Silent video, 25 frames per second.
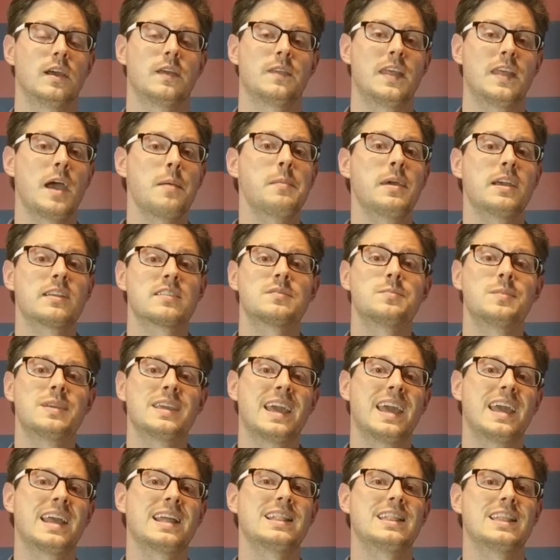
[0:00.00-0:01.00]
That makes
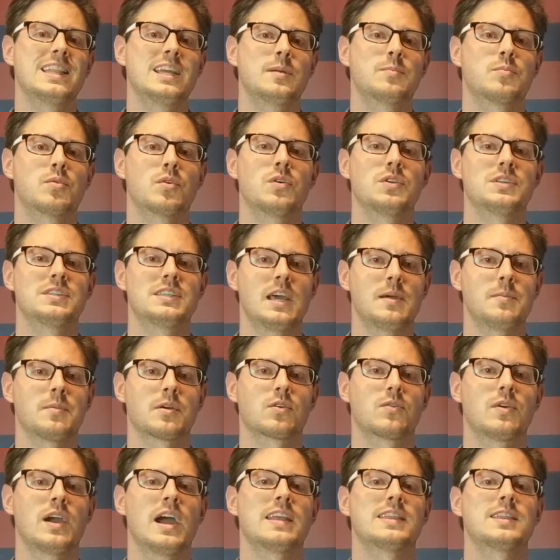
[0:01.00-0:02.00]
me a liberal
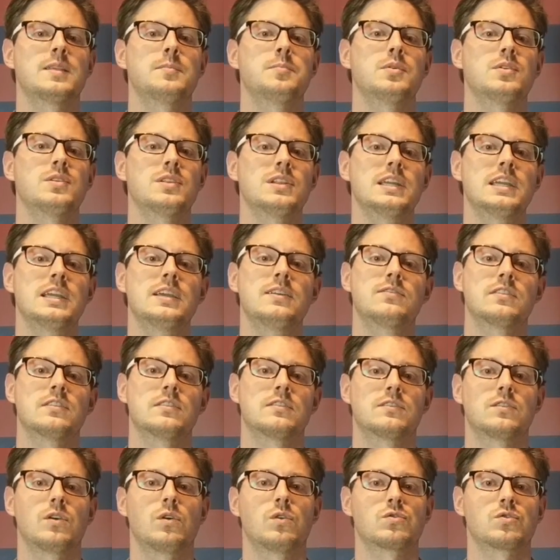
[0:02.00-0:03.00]
Democrat that believes in
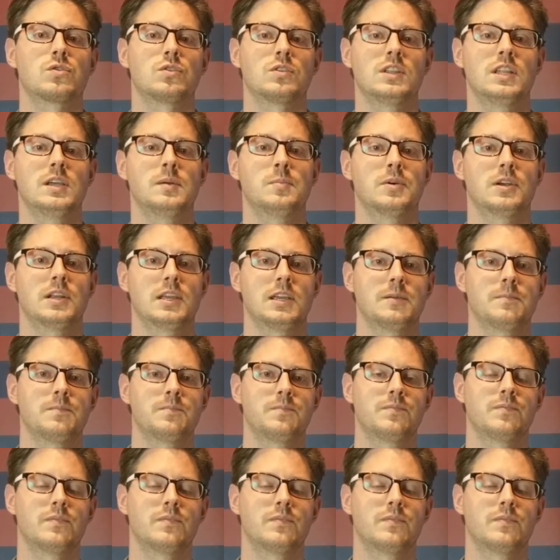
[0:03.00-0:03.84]
social liberty.